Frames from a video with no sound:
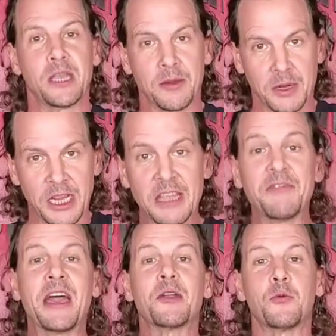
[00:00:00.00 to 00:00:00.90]
And I'm going to
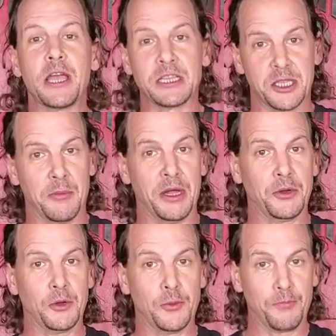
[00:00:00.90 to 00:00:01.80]
give that away as the
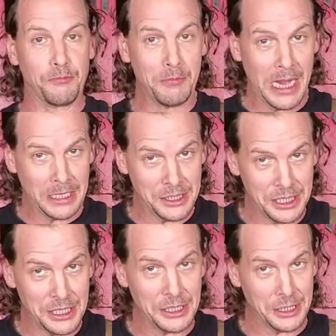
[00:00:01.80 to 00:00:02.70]
bundle.
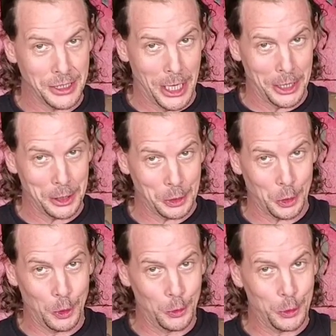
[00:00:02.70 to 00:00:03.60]
Magazines not
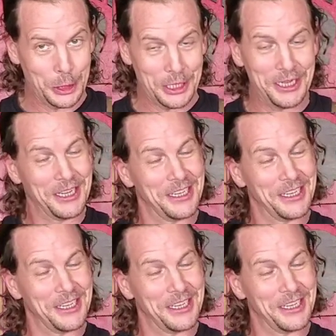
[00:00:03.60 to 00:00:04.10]
included.